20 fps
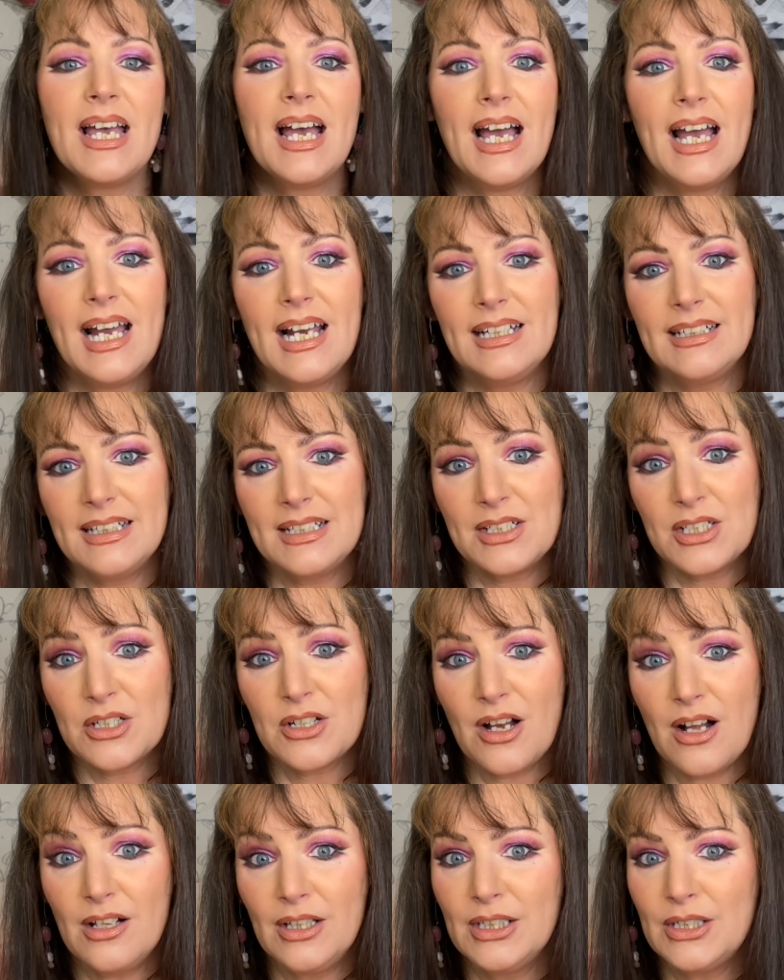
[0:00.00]
I like to
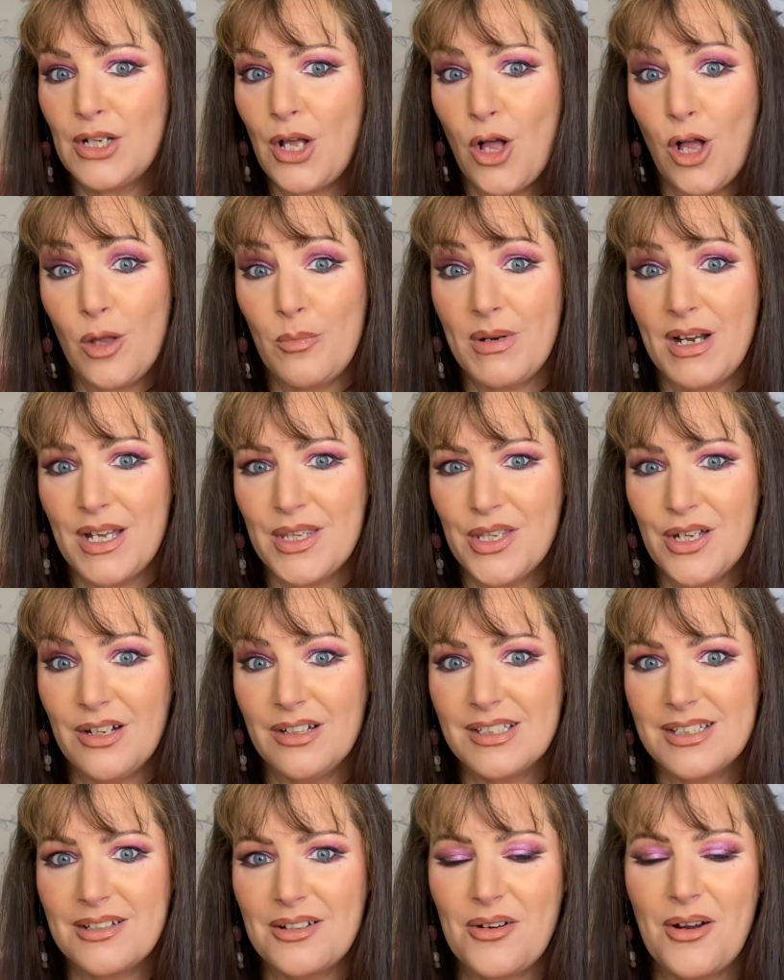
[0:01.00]
call it all my
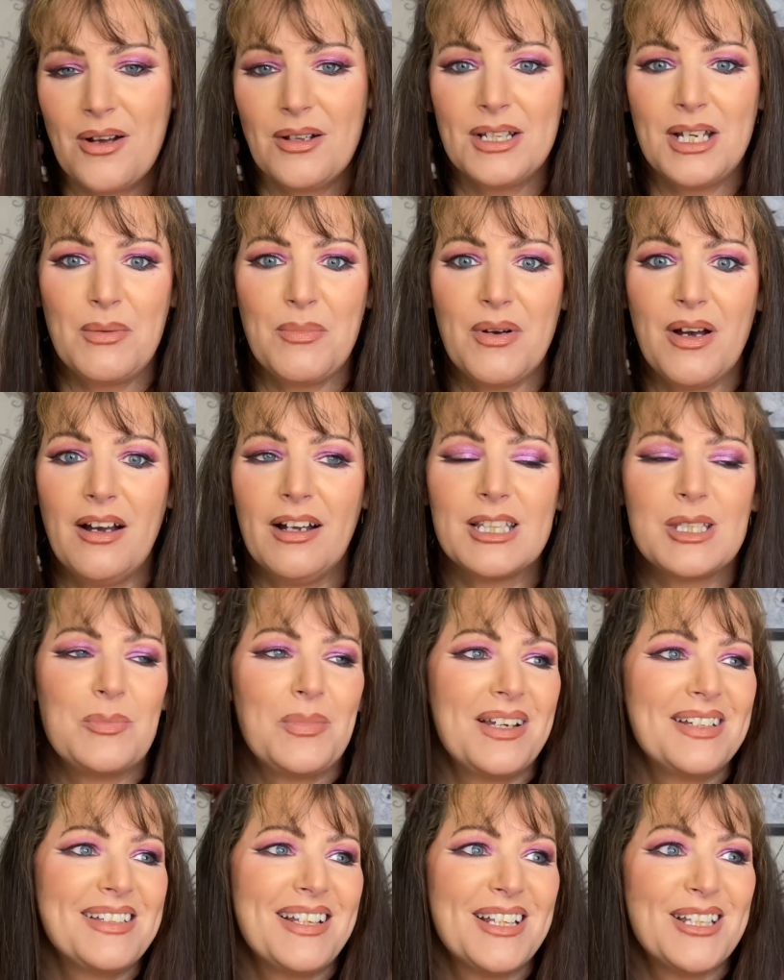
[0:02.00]
thoughts on all I bought
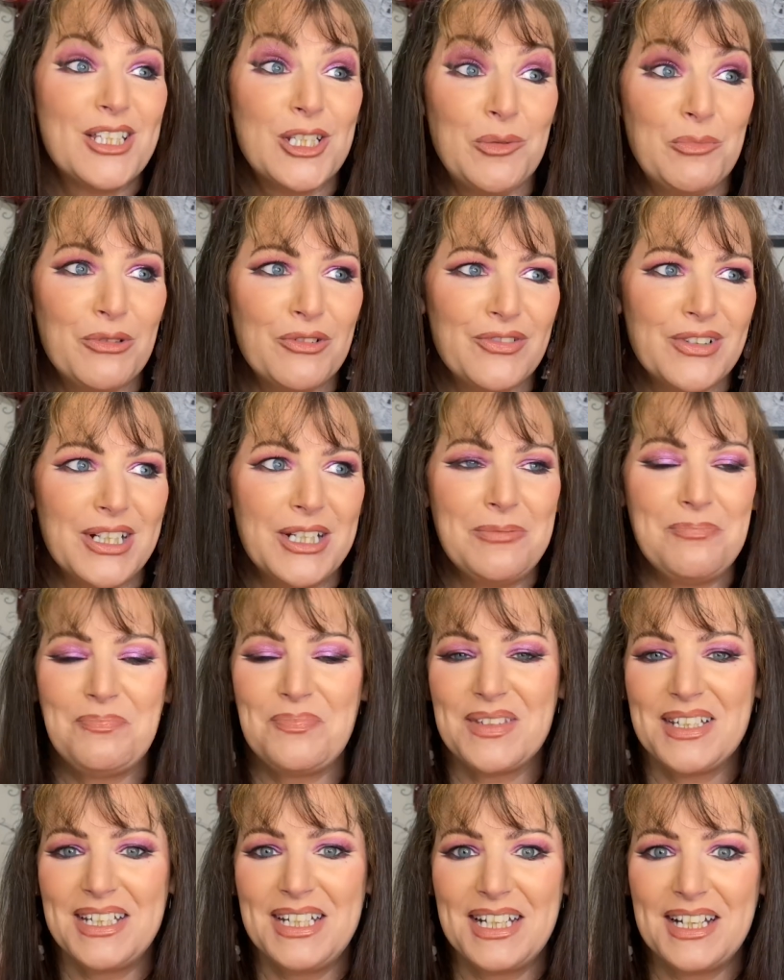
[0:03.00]
because it's super fun
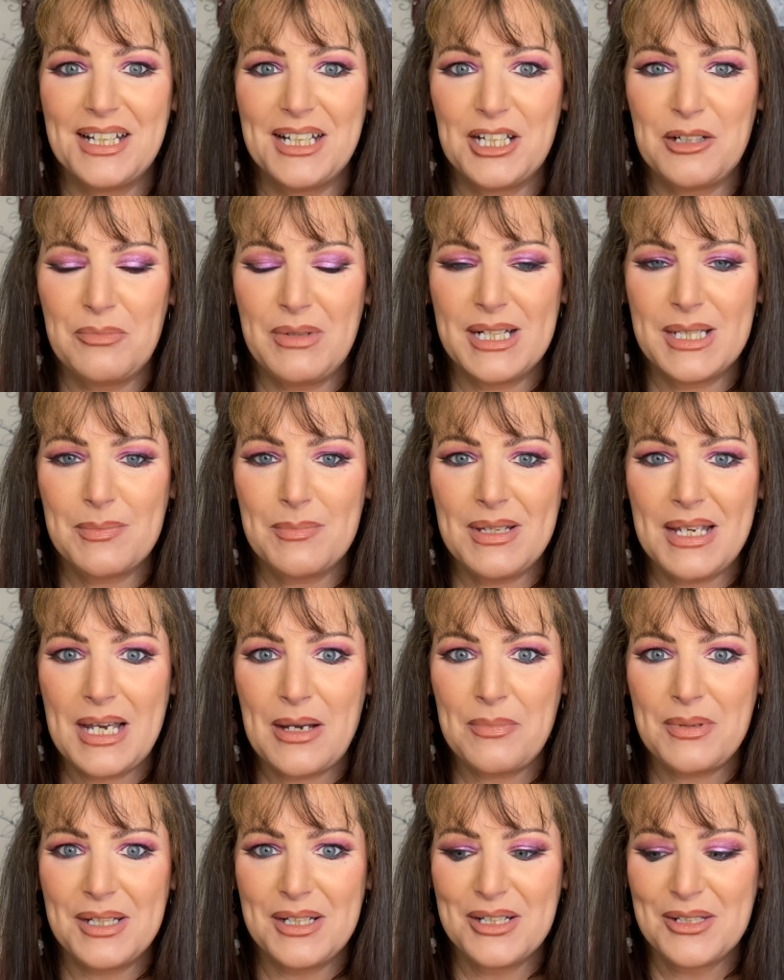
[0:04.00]
and it kind of makes me happy.